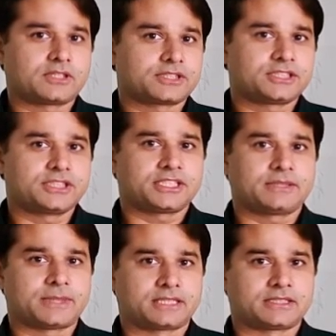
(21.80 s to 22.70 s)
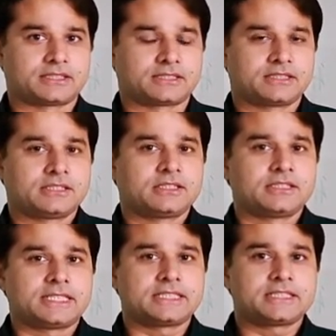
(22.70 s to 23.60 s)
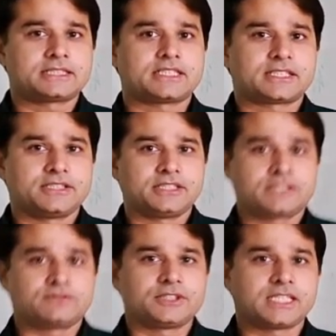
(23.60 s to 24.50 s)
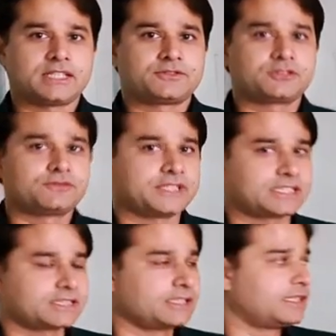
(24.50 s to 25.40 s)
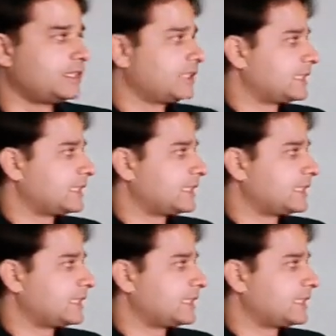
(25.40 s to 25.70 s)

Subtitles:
velocity area method. In this technique, we have to fix